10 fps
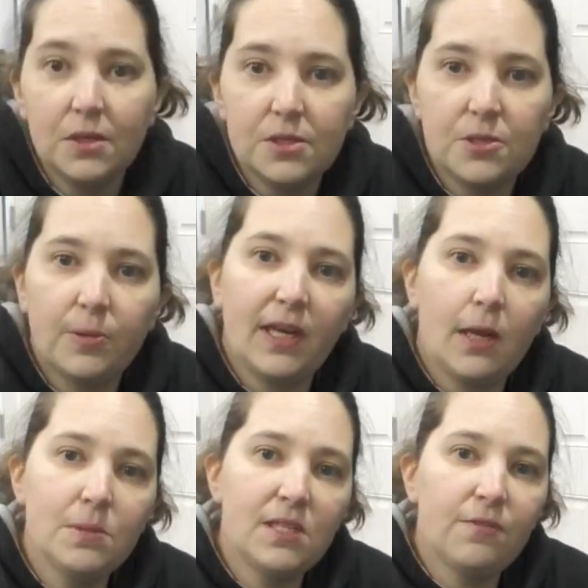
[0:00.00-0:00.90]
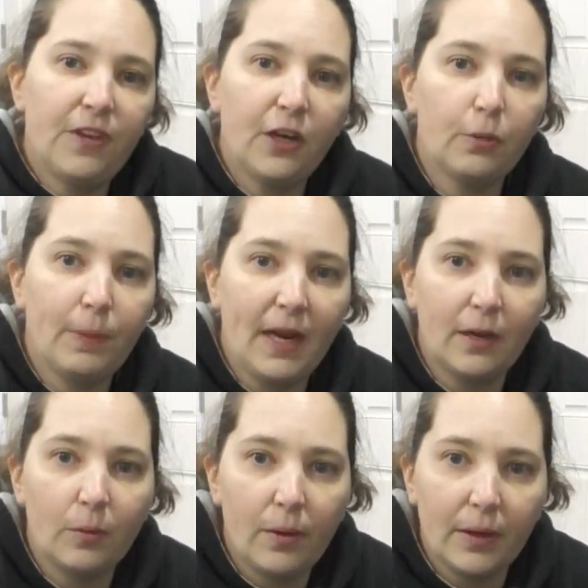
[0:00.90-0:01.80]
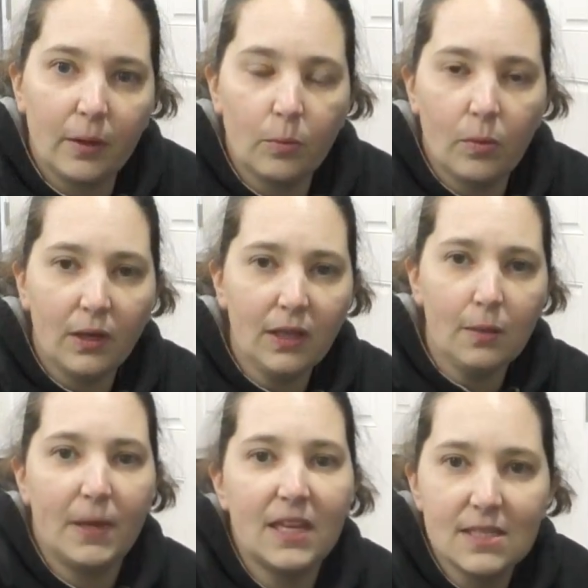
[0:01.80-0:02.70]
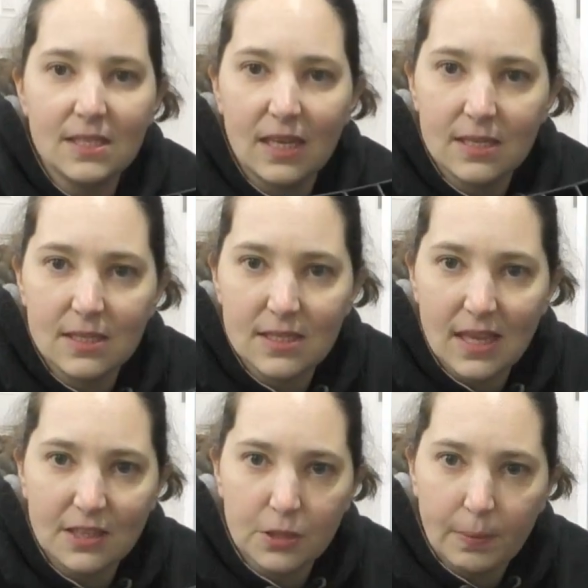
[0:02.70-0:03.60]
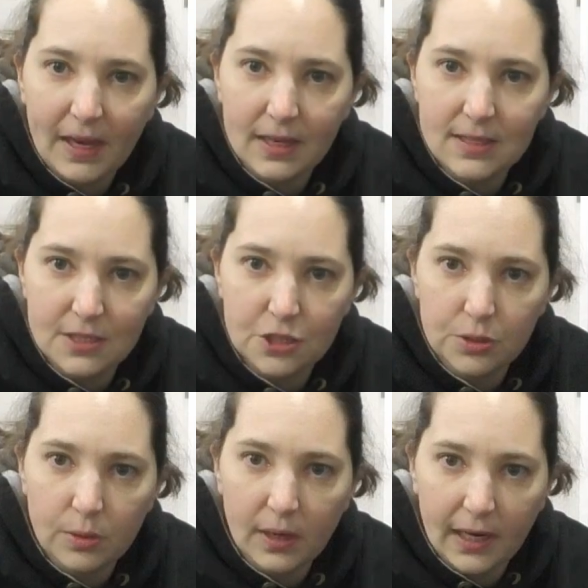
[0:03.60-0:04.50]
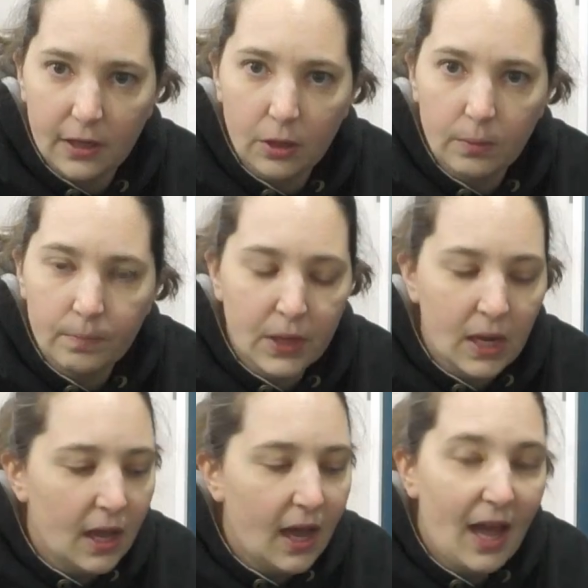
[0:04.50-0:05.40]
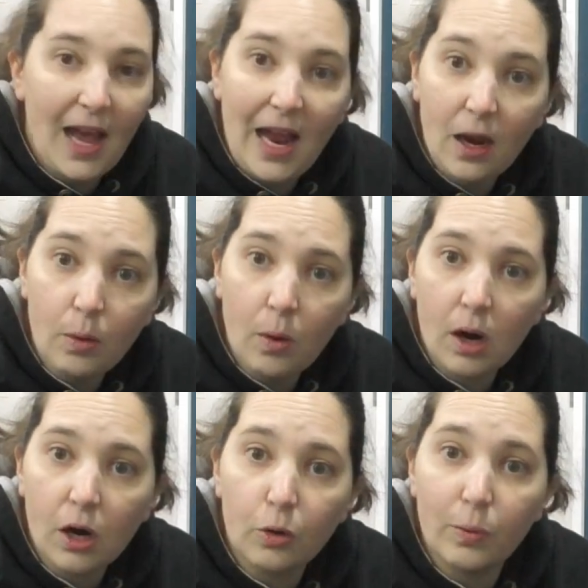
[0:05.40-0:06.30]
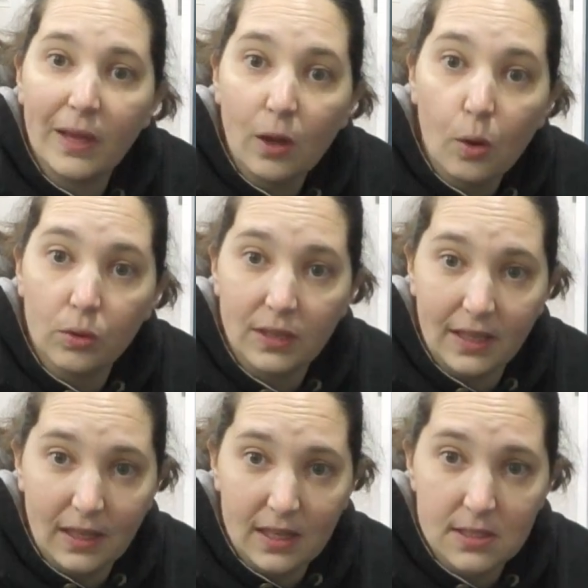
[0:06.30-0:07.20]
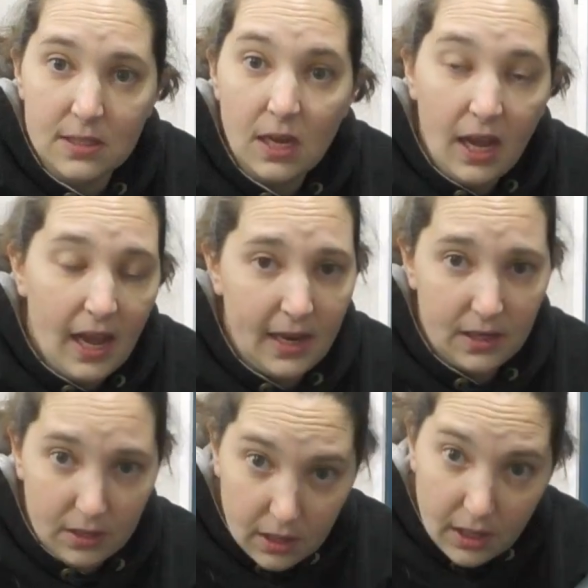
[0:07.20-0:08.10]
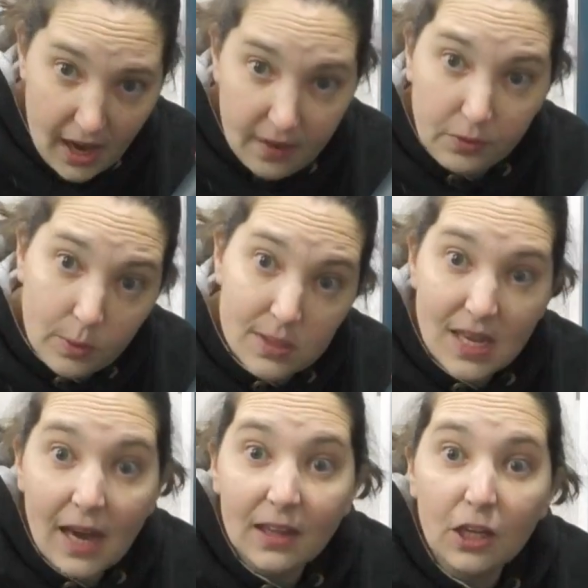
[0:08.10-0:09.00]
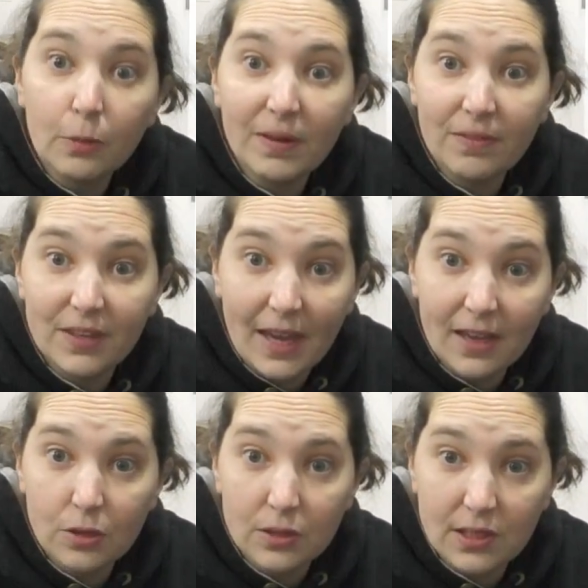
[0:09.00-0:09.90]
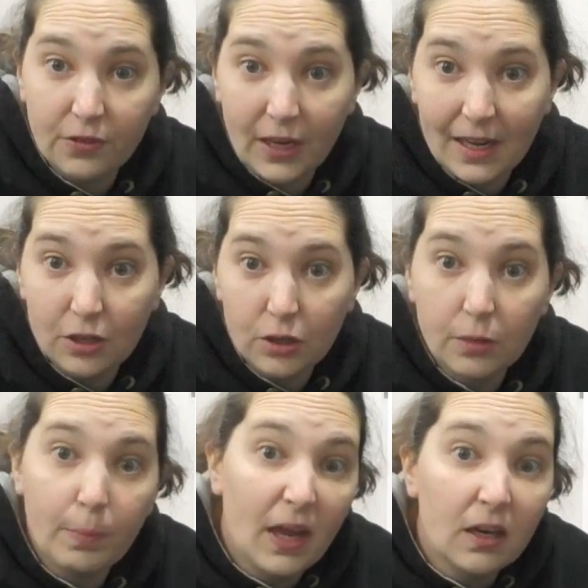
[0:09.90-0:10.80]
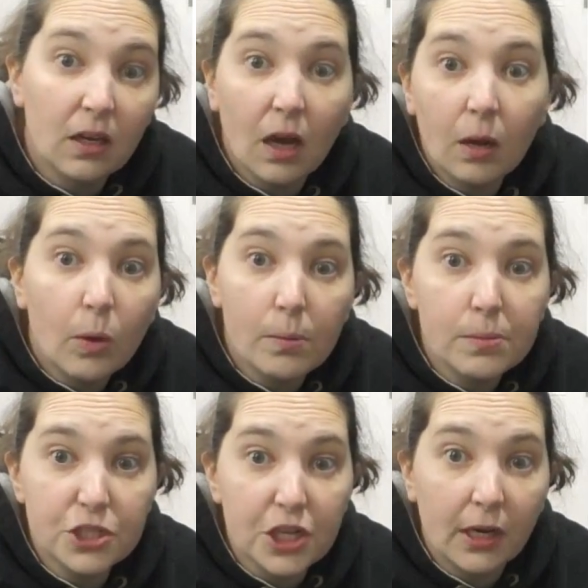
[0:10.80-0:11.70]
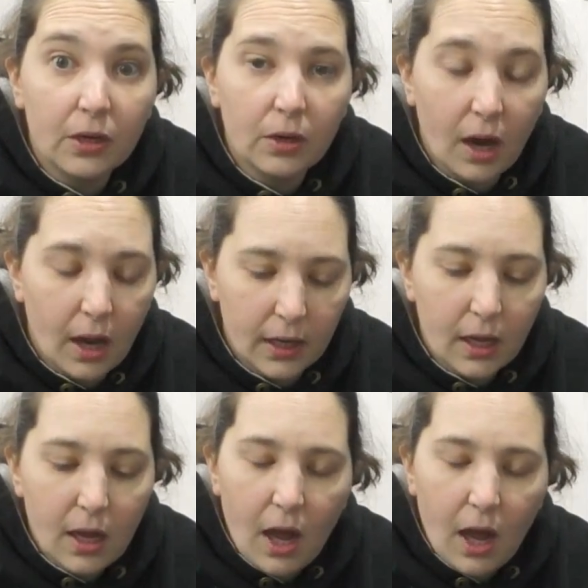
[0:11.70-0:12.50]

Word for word: So when it comes to finger pain and rowing, one of the biggest things is actually paying attention to our handle. How are we holding this? And everyone's got a little bit of a handle, different handle, depending on what machine you're on.